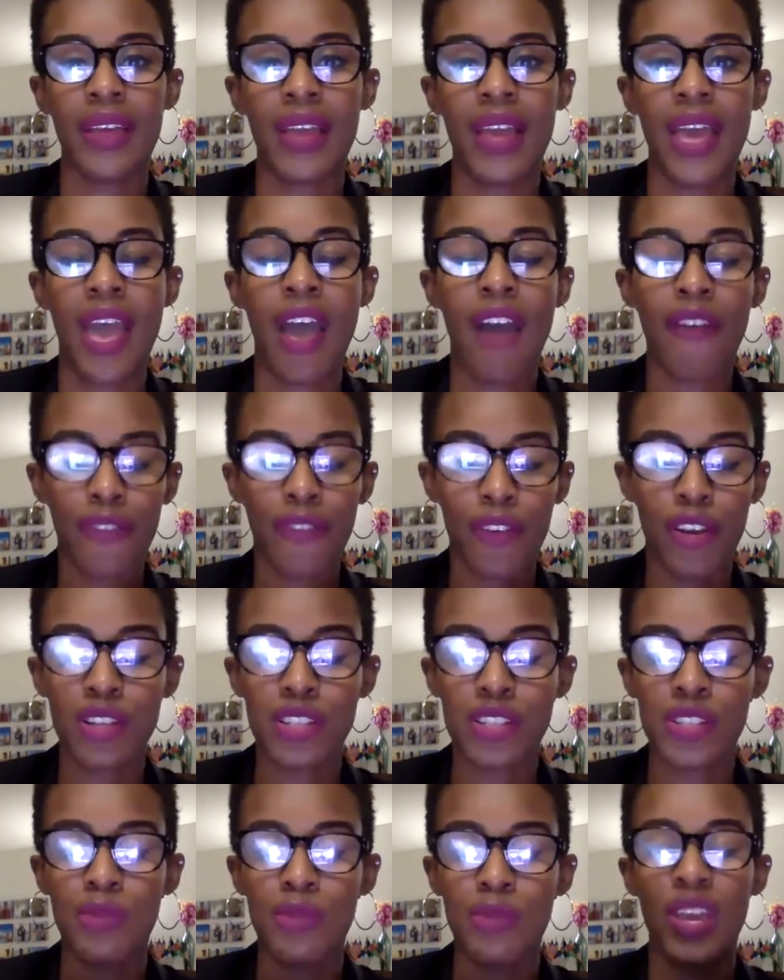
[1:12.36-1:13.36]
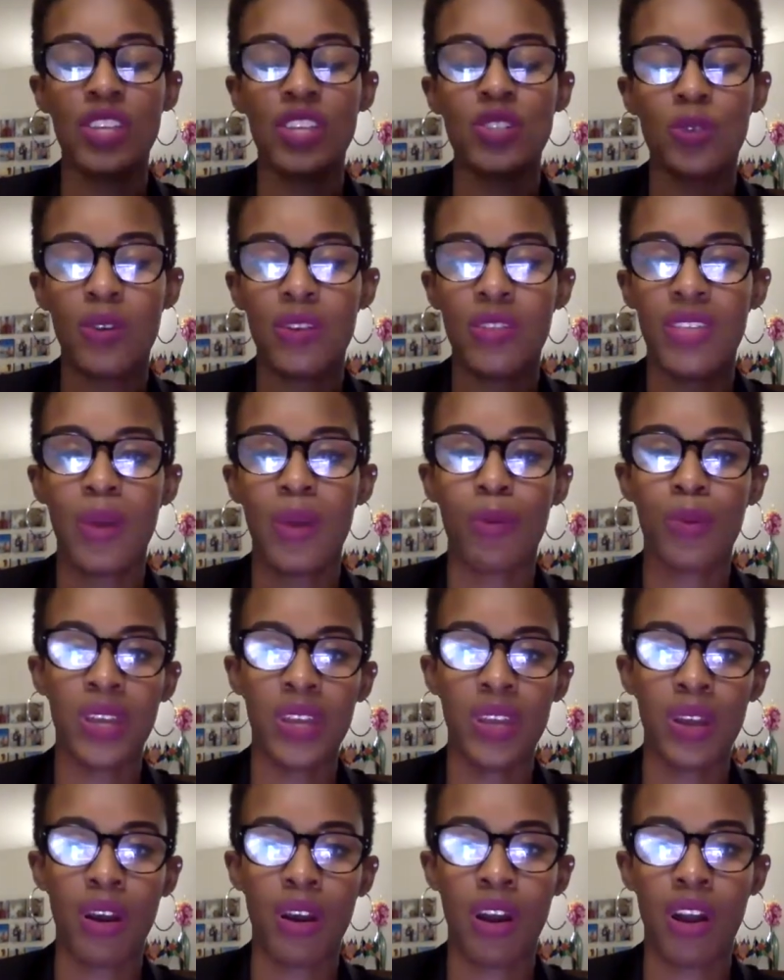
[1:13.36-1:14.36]
effort to make sure that
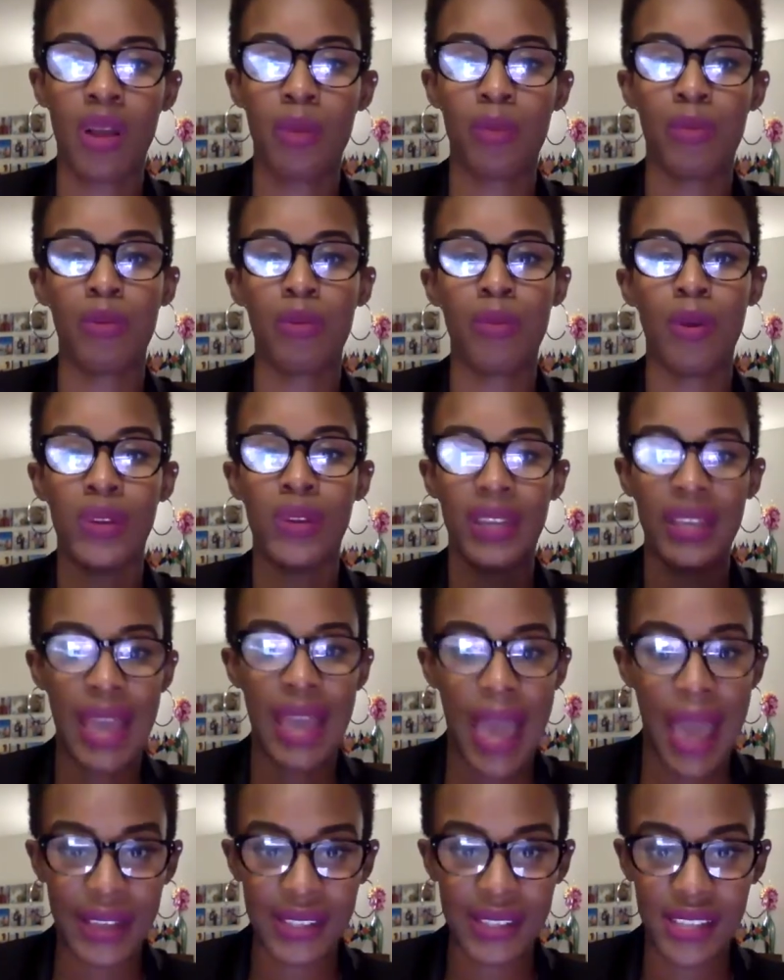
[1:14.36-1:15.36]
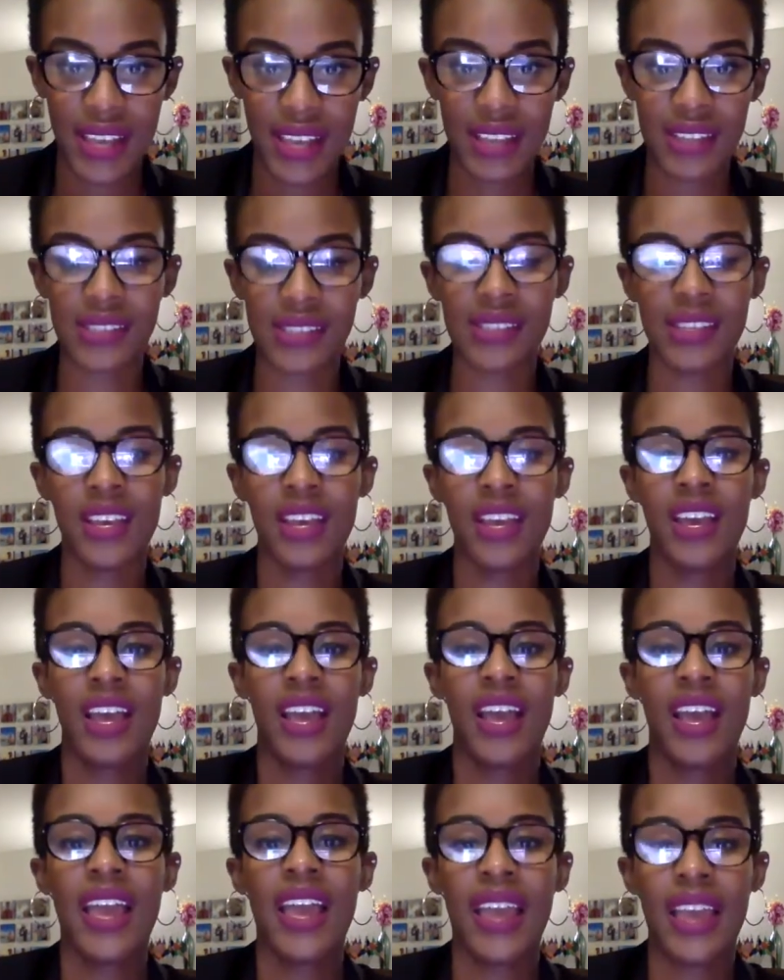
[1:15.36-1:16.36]
we are promoting access
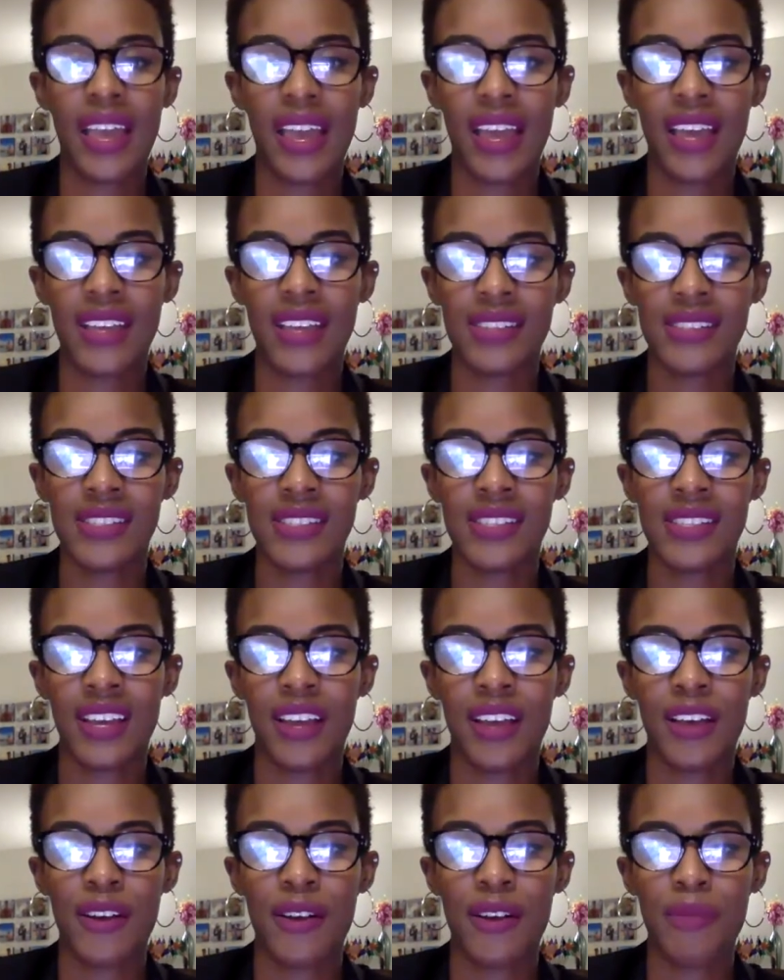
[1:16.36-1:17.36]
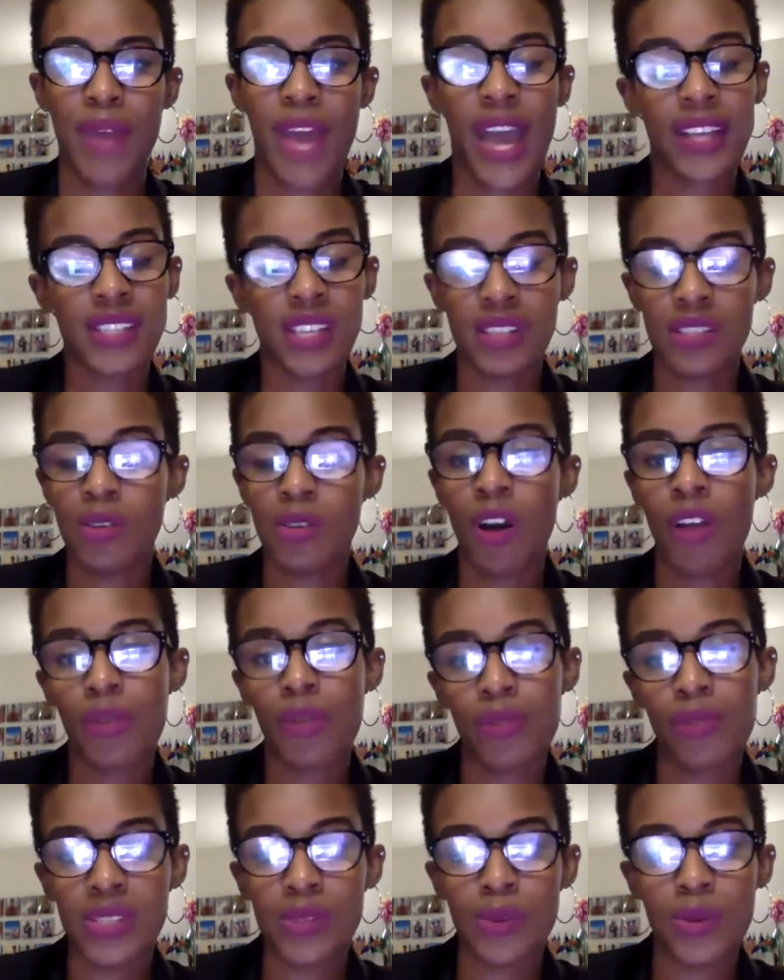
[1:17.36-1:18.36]
and access to all the
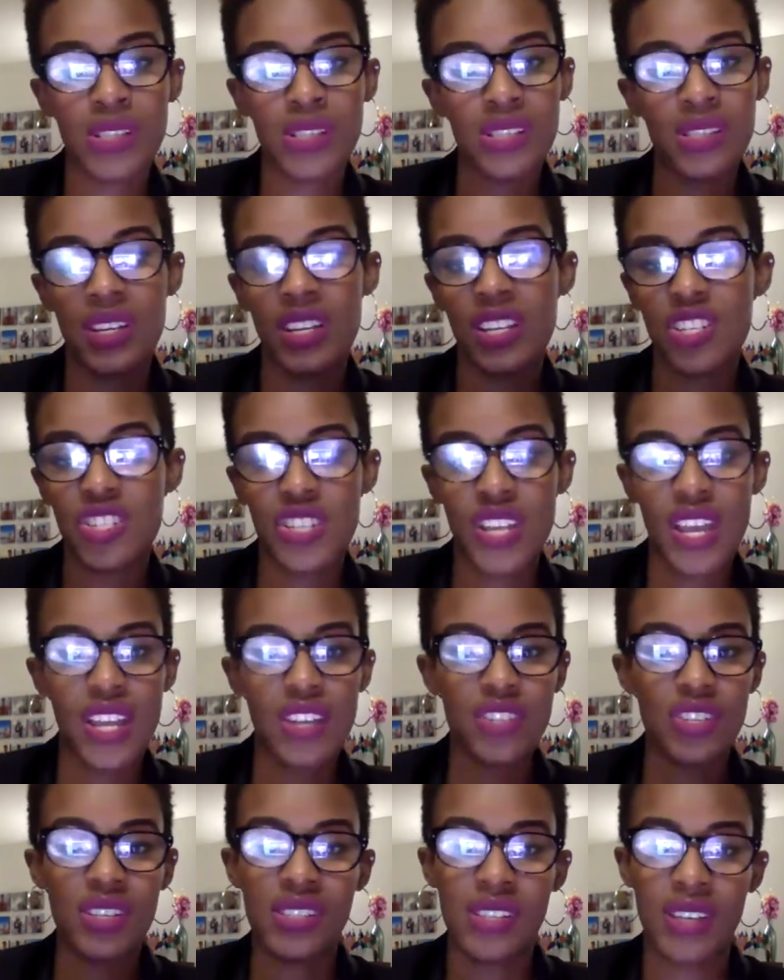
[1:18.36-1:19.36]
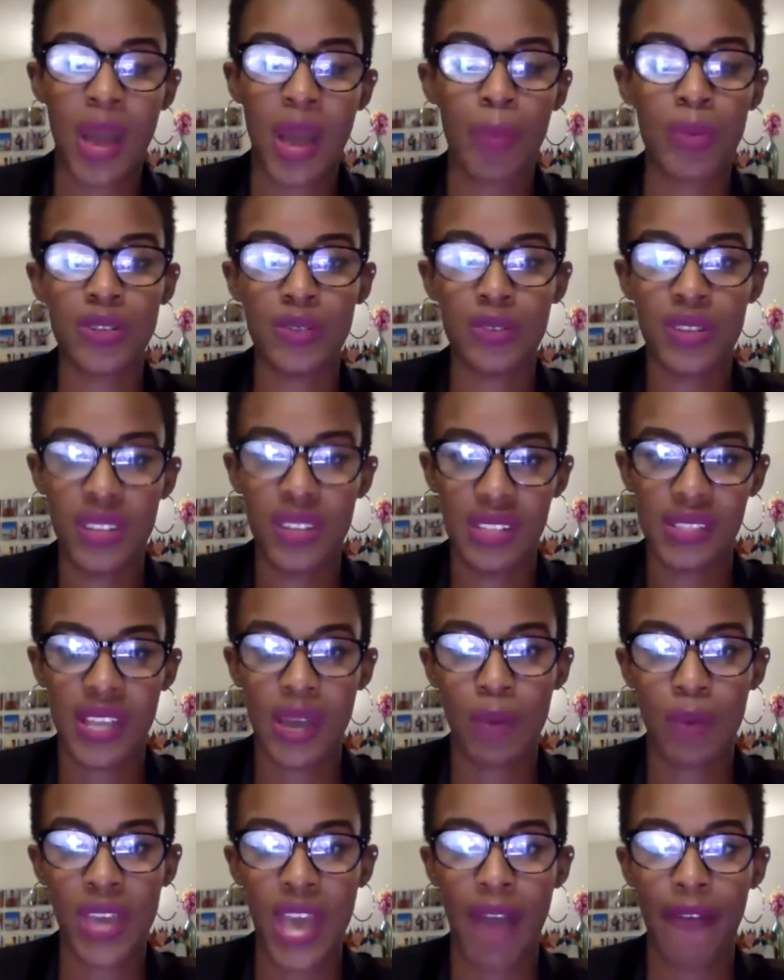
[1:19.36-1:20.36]
resources and exchanges and opportunities
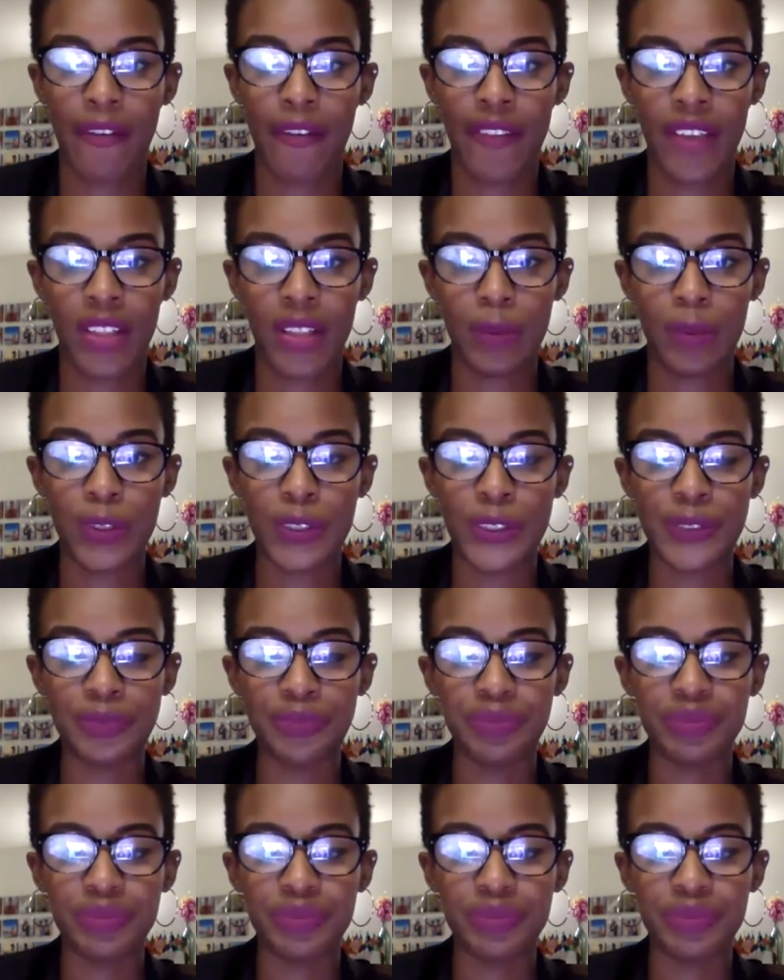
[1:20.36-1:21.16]
that we have available.